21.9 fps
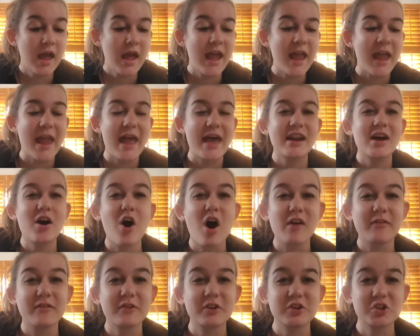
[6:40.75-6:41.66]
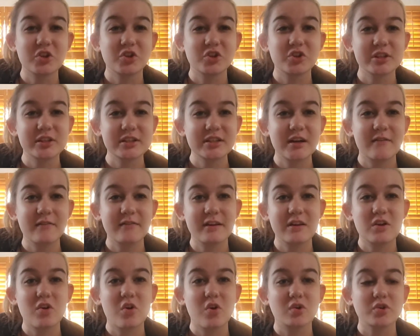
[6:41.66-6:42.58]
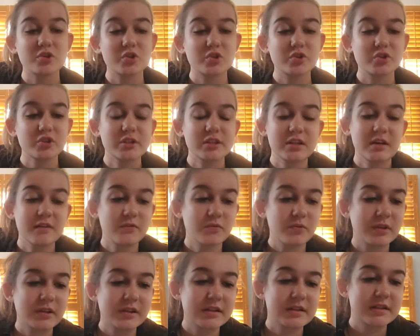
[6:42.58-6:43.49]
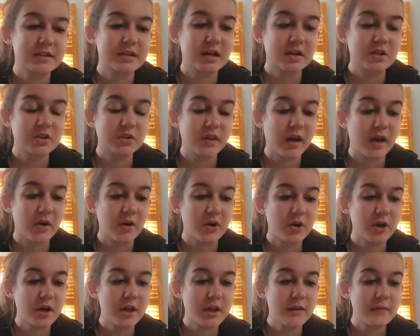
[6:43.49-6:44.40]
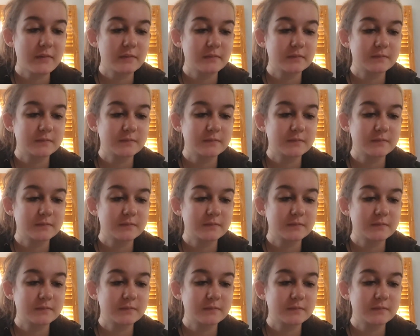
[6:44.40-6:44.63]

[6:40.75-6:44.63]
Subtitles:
And off-the-shoulder stuff, like cold shoulder stuff, really does not do that great.